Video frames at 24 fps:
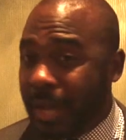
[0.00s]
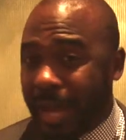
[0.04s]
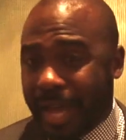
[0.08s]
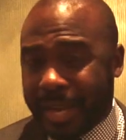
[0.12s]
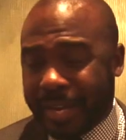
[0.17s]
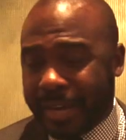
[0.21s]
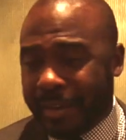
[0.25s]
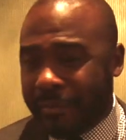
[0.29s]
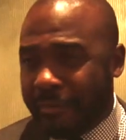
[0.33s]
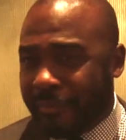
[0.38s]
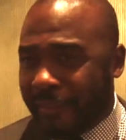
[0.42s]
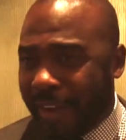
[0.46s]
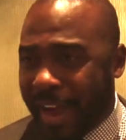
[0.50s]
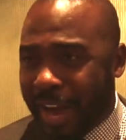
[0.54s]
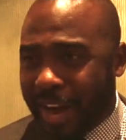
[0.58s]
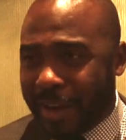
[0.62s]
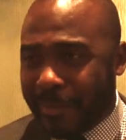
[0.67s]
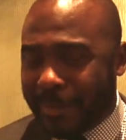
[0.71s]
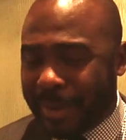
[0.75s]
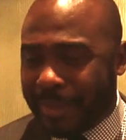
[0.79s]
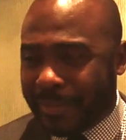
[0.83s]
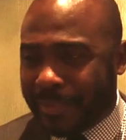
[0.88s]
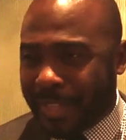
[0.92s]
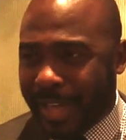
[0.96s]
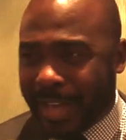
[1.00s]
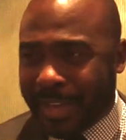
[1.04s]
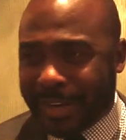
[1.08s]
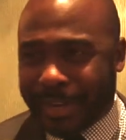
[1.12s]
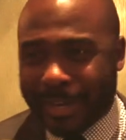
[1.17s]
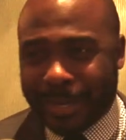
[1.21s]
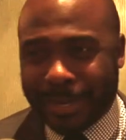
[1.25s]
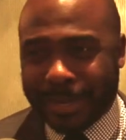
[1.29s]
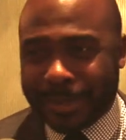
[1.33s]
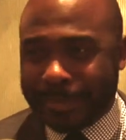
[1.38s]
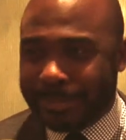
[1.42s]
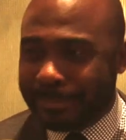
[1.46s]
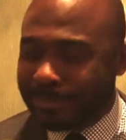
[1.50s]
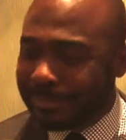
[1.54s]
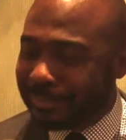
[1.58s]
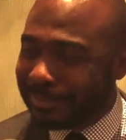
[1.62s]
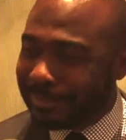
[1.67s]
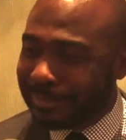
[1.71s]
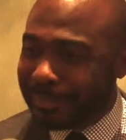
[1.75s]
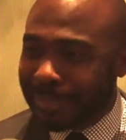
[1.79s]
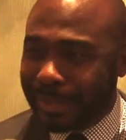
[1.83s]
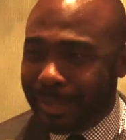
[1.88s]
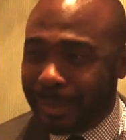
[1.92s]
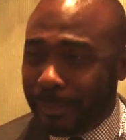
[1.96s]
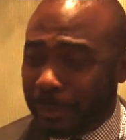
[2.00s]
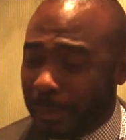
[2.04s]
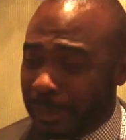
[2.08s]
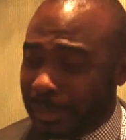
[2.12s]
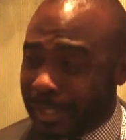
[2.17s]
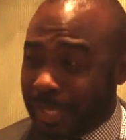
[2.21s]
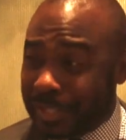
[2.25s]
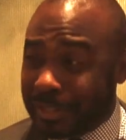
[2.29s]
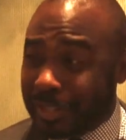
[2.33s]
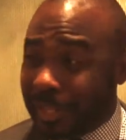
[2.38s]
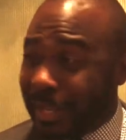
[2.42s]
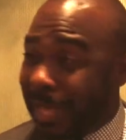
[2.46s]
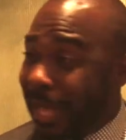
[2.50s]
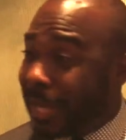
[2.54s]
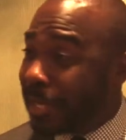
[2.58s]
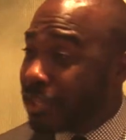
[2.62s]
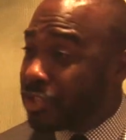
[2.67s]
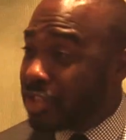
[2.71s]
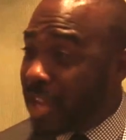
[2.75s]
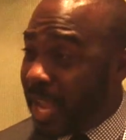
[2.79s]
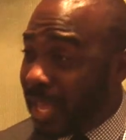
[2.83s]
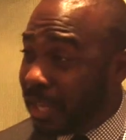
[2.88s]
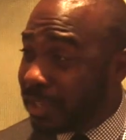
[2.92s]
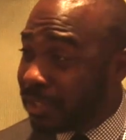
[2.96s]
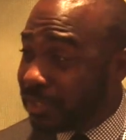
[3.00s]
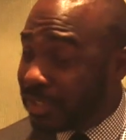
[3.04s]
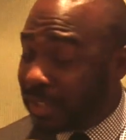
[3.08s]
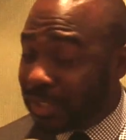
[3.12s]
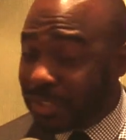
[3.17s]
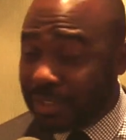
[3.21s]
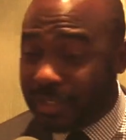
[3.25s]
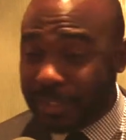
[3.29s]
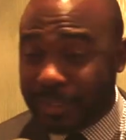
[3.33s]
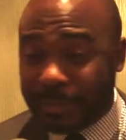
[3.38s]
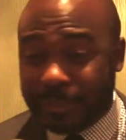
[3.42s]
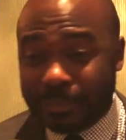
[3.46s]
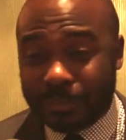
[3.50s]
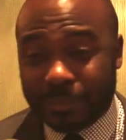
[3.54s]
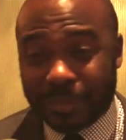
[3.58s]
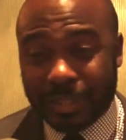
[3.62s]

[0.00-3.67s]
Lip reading: in an environment that presents a lot of challenges.